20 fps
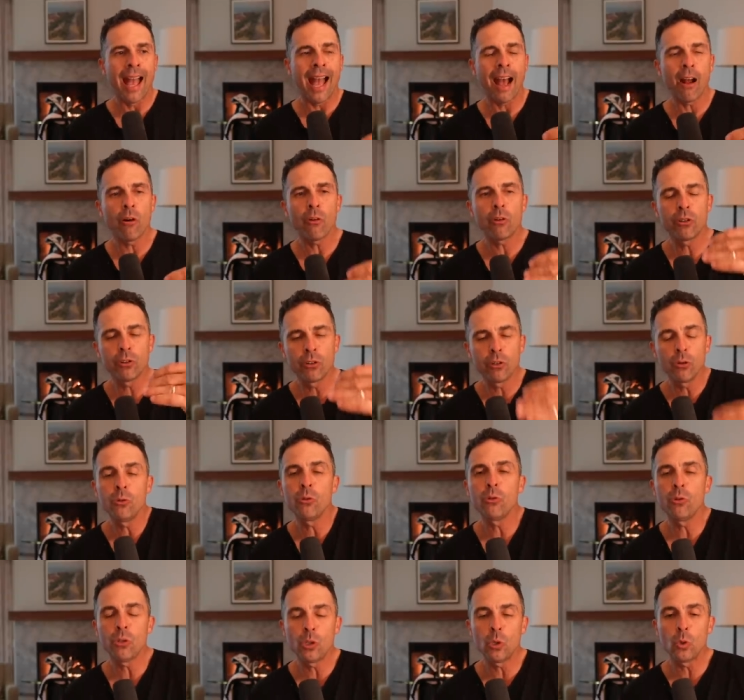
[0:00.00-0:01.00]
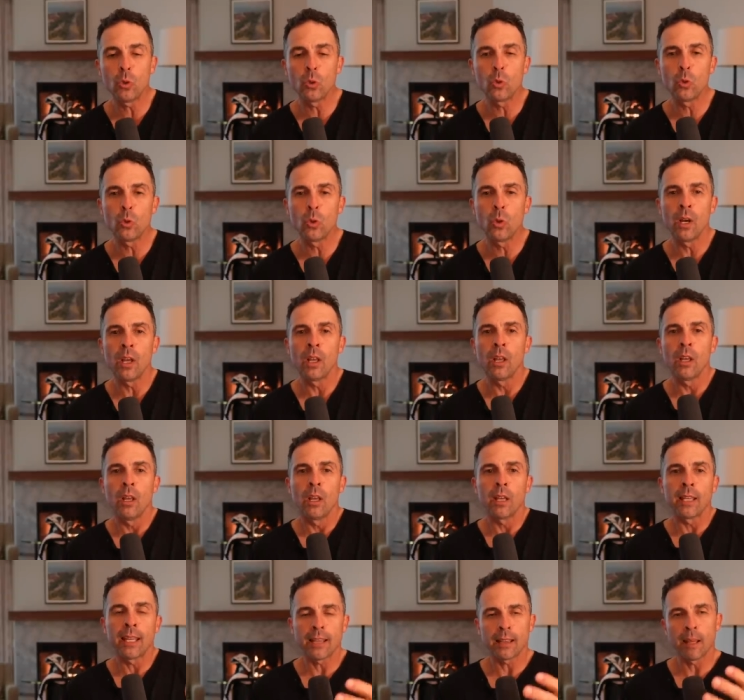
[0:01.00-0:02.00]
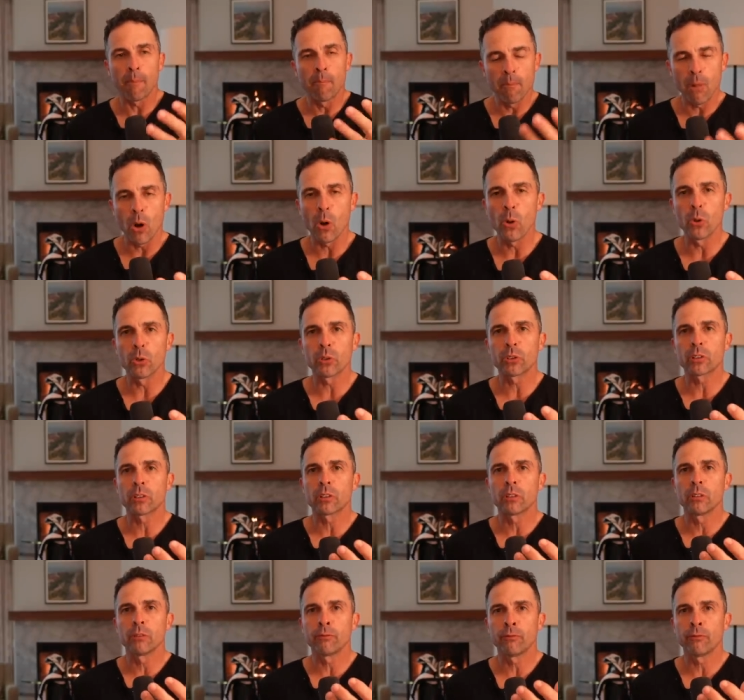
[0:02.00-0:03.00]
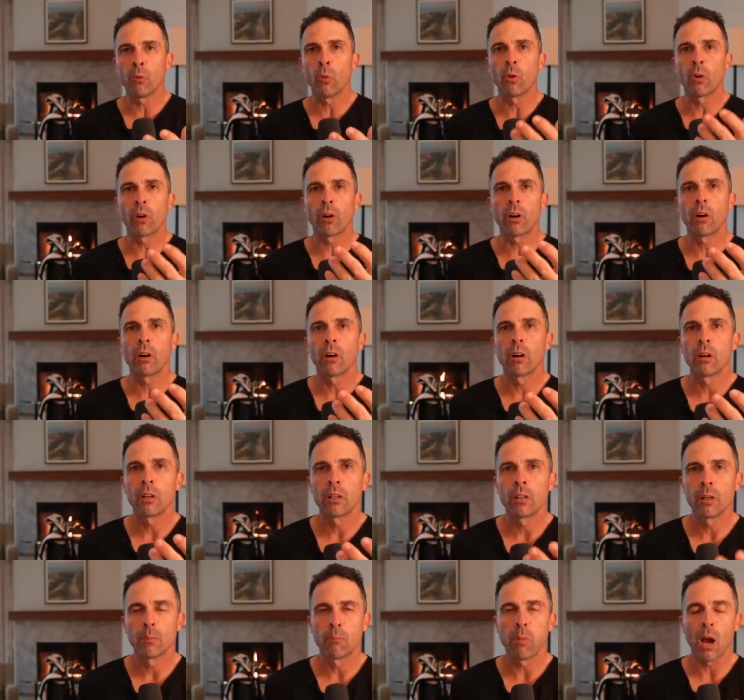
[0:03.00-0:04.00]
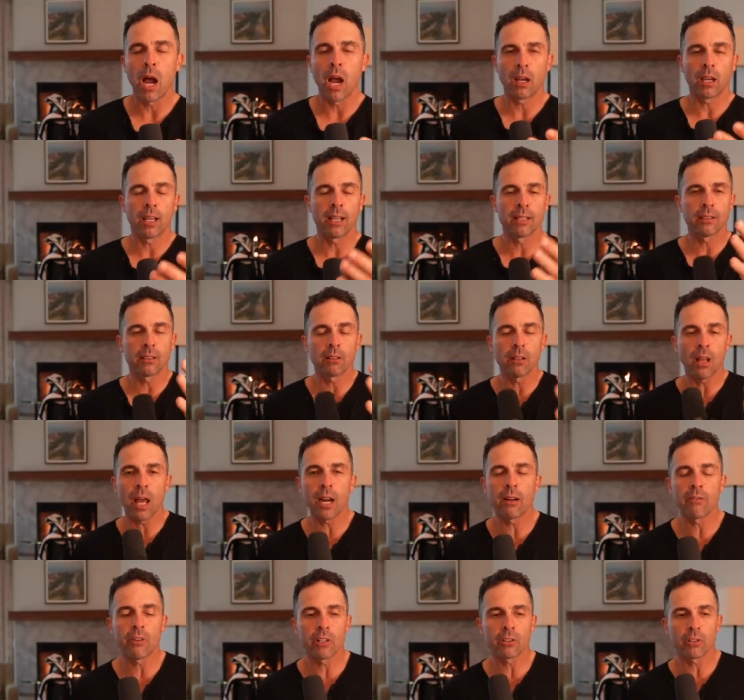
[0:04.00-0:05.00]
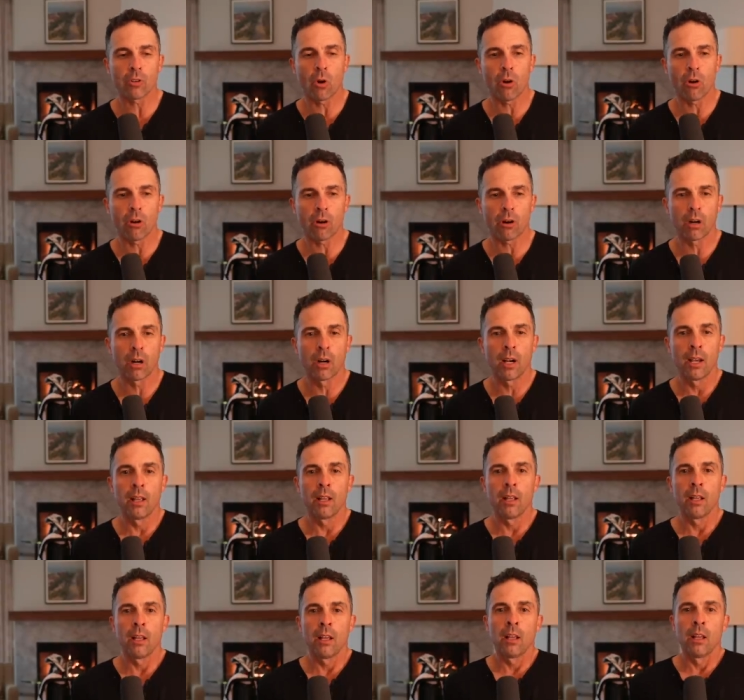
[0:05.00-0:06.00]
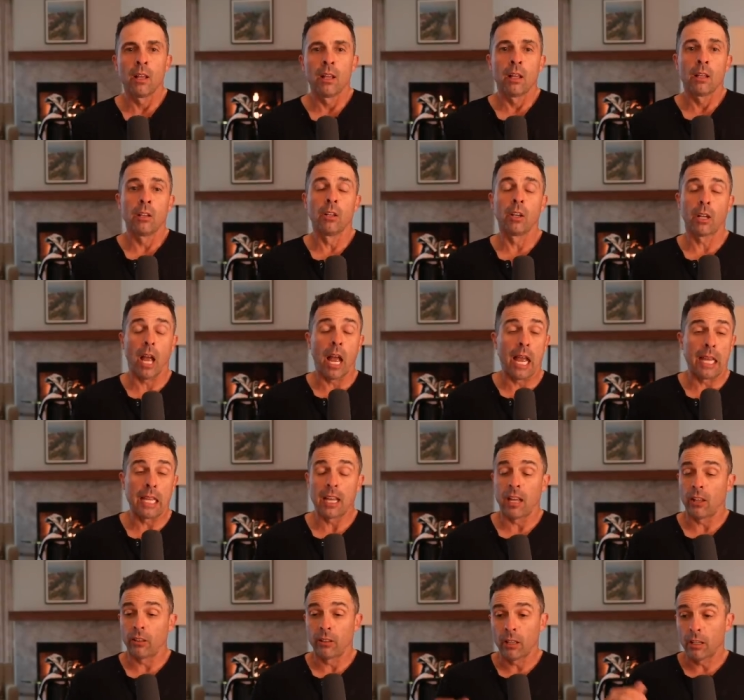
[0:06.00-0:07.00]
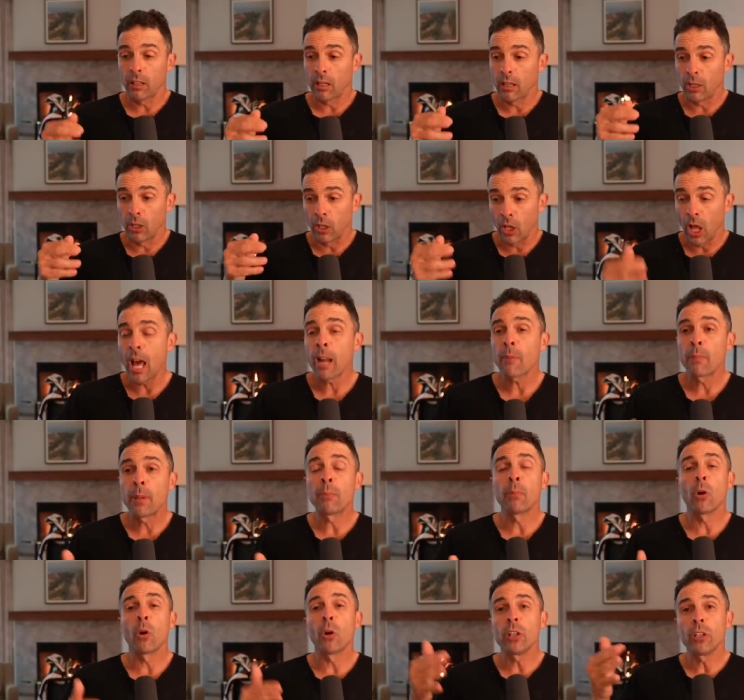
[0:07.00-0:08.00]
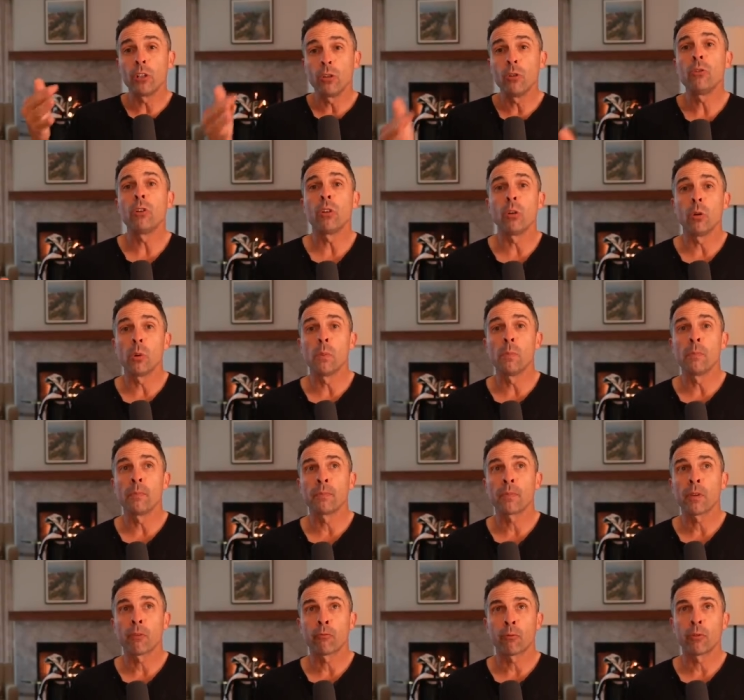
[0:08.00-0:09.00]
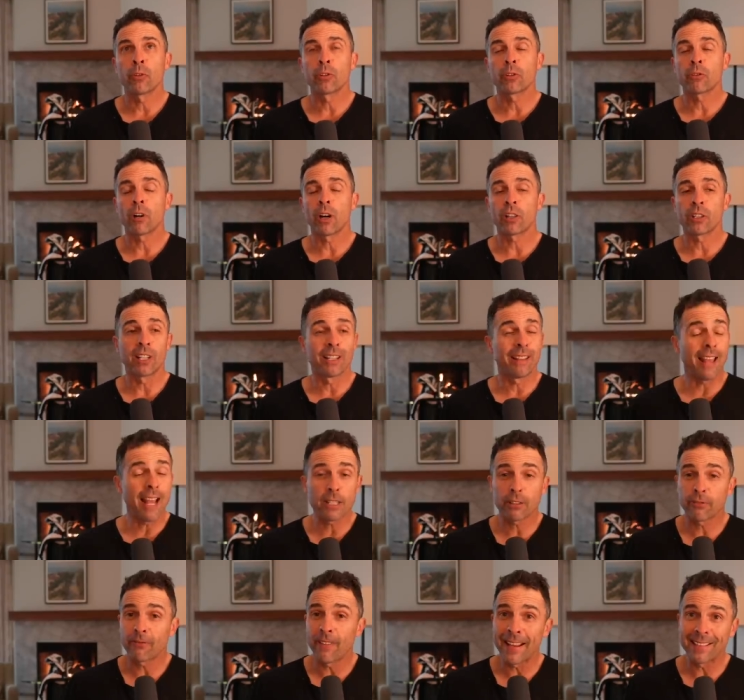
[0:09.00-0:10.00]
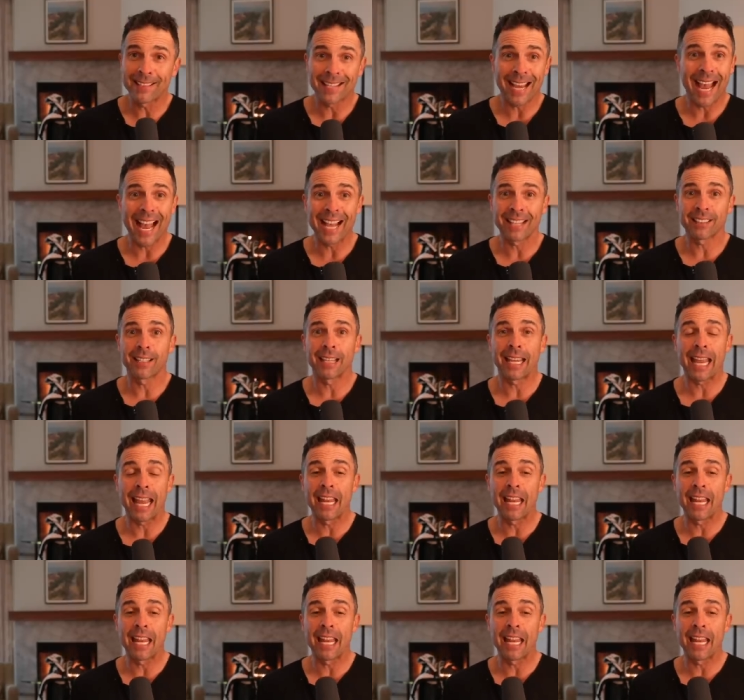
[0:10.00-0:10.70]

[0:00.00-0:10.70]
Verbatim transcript: How do you get the most for your buck? Because a lot of us are, look, I, a lot of people go to YouTube for instruction, and that's fantastic.